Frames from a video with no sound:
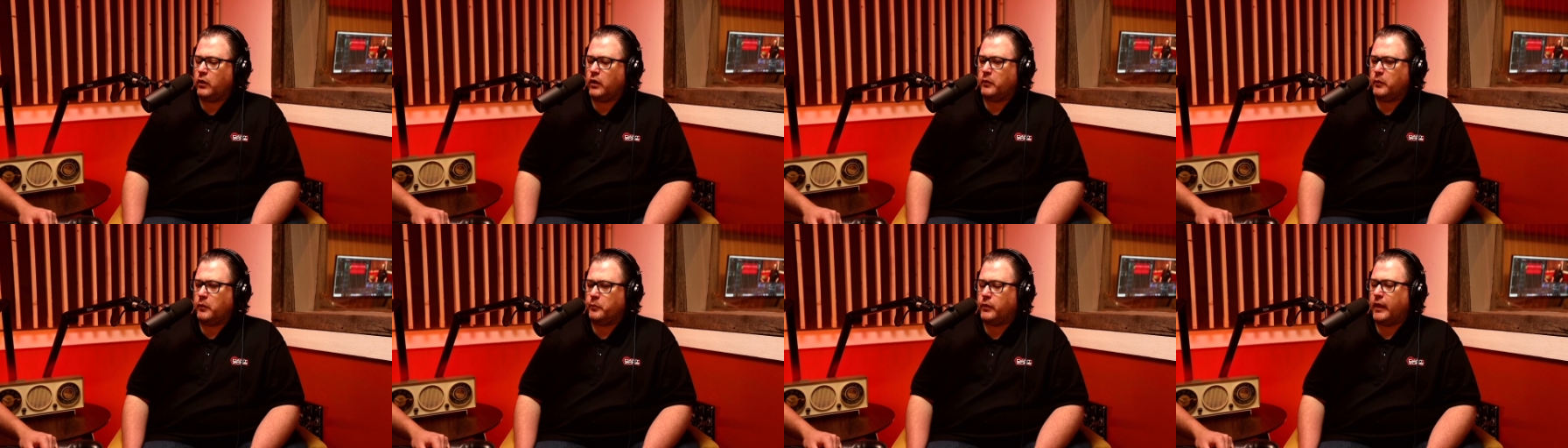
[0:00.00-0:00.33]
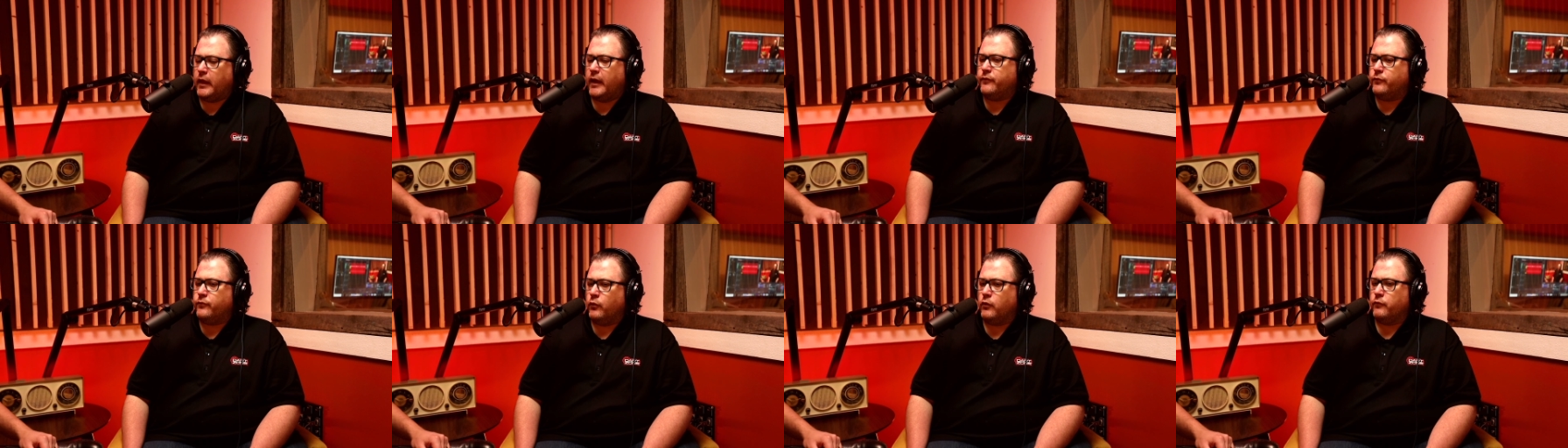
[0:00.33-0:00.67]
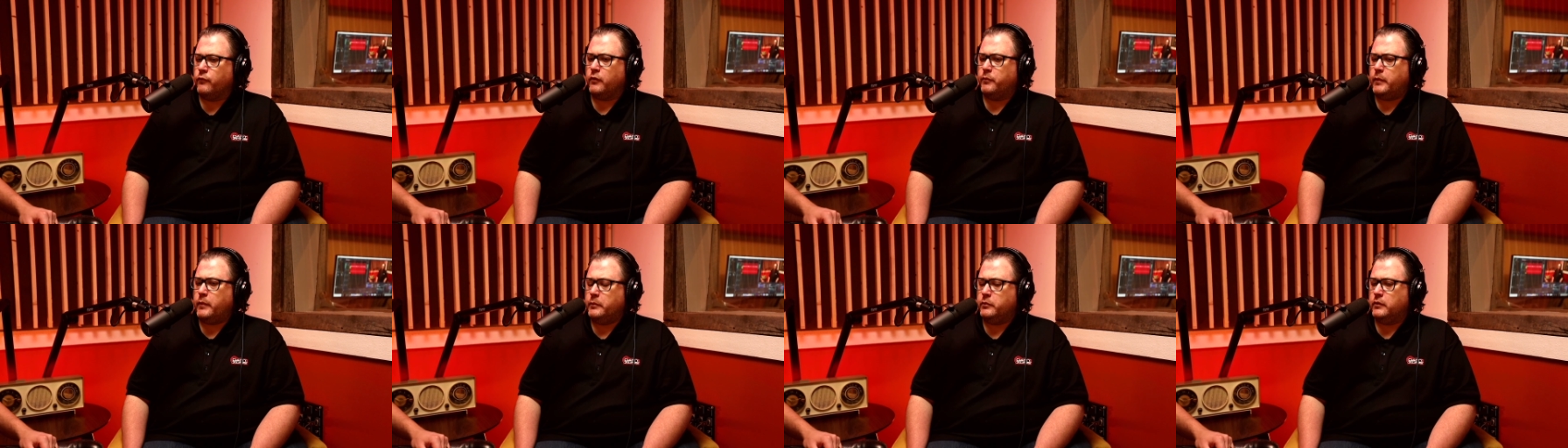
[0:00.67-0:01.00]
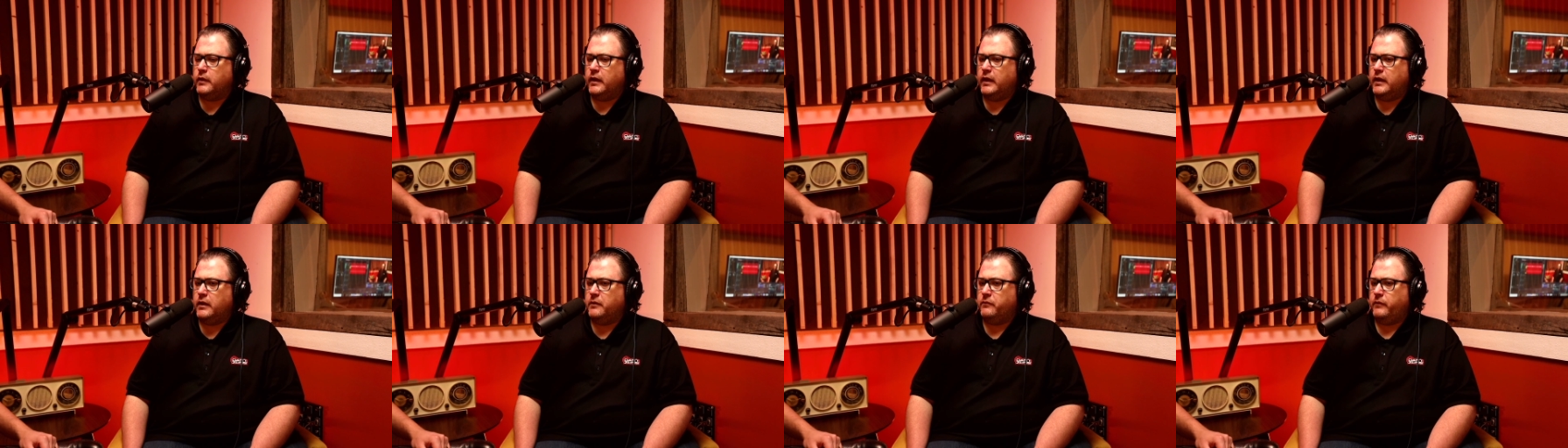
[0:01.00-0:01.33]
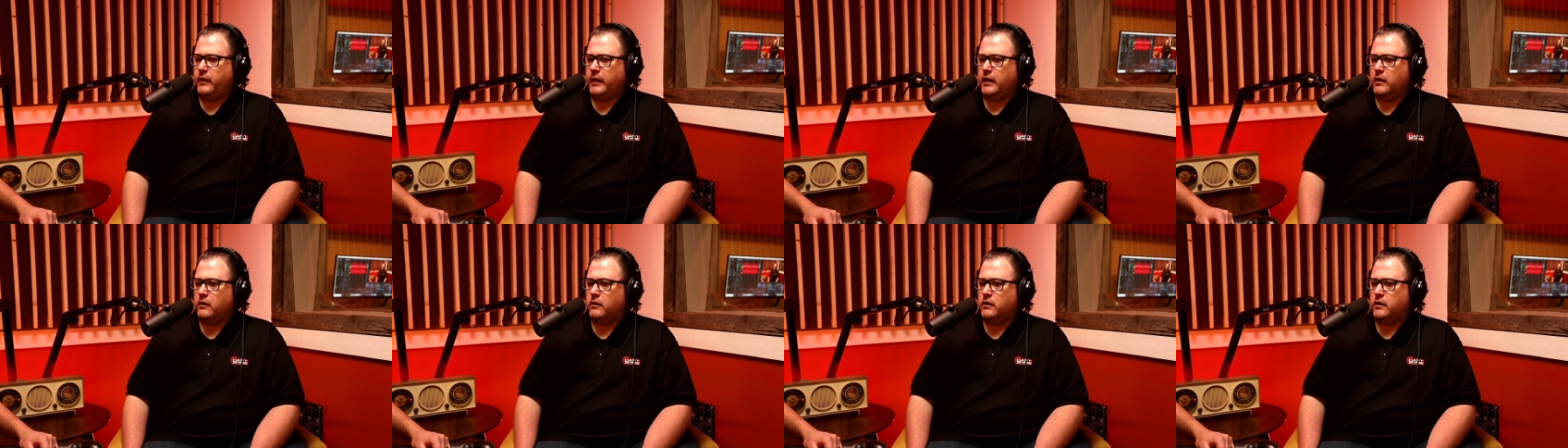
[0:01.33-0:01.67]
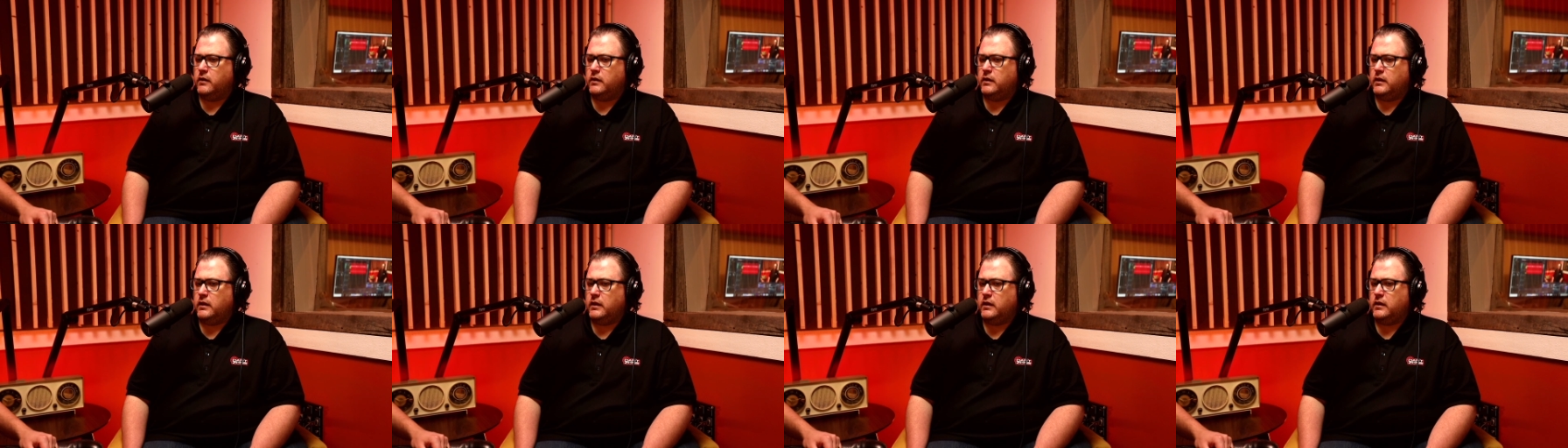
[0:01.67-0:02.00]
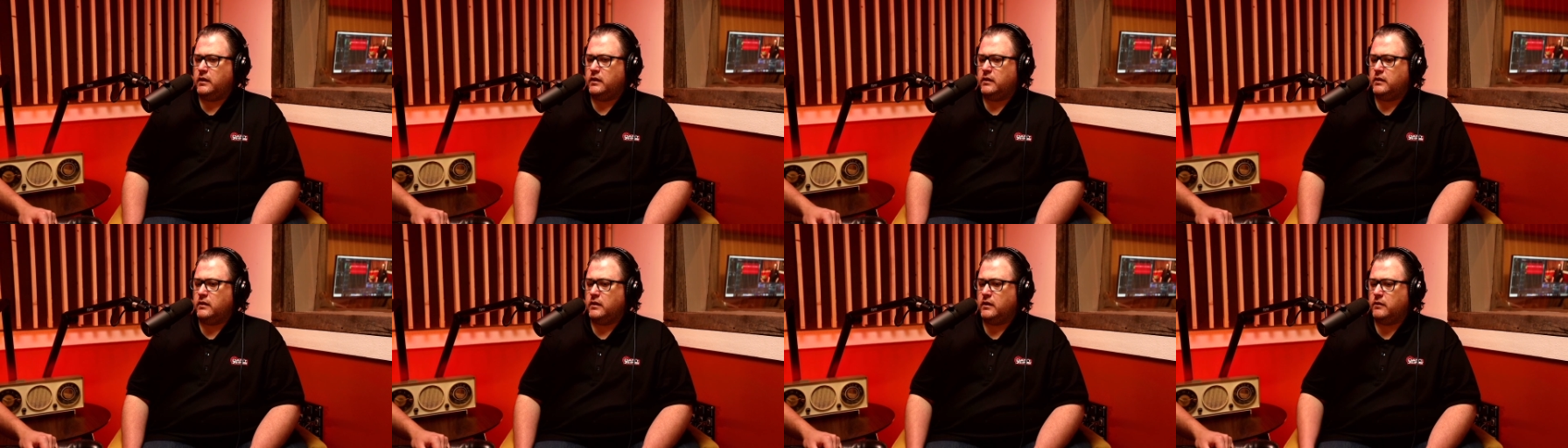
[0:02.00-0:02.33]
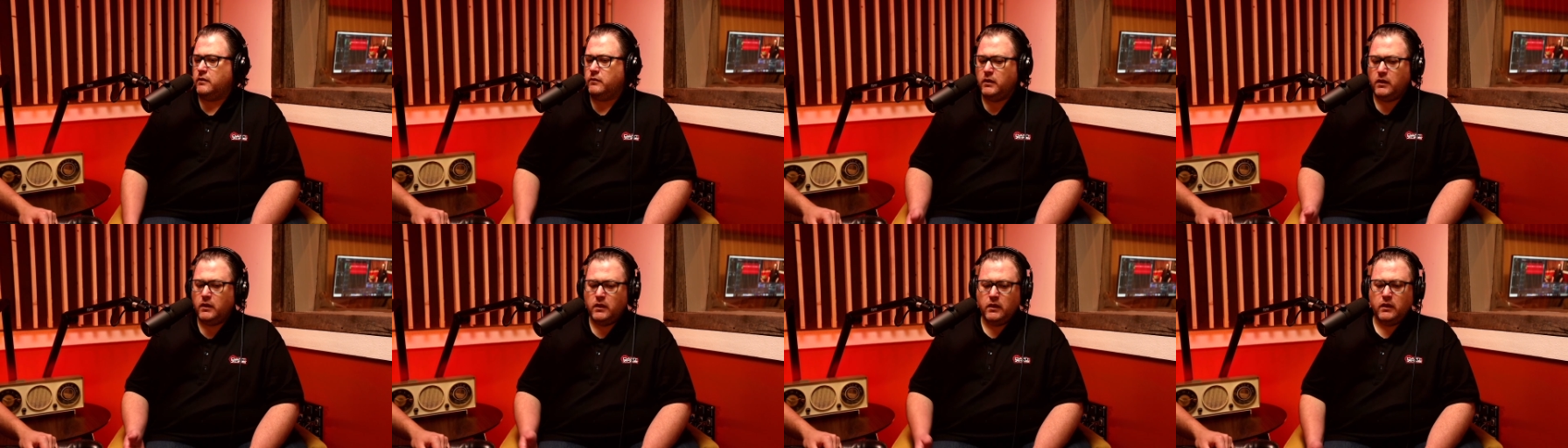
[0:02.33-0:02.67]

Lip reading: a platform for people to innovate on, and I